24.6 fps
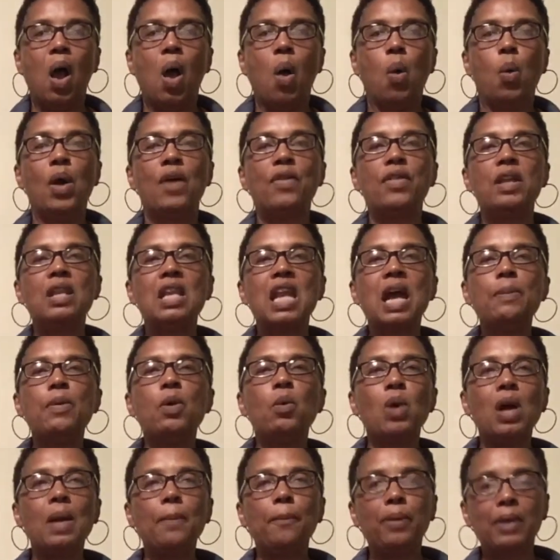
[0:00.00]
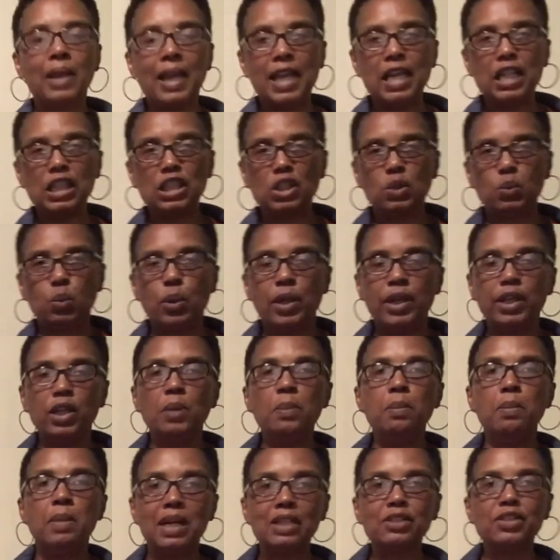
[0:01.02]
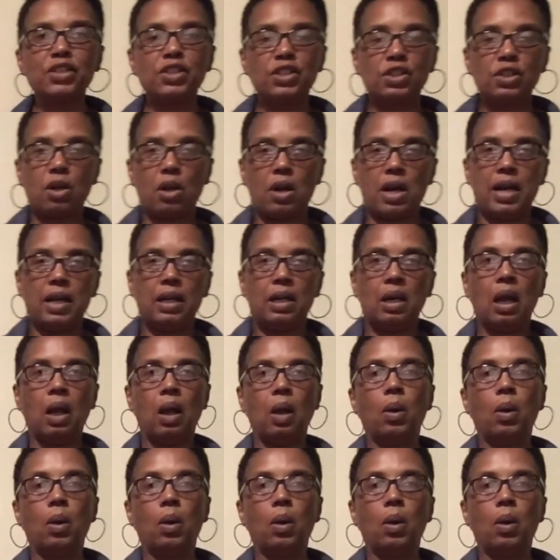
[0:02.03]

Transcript: Well, the number one place where you must start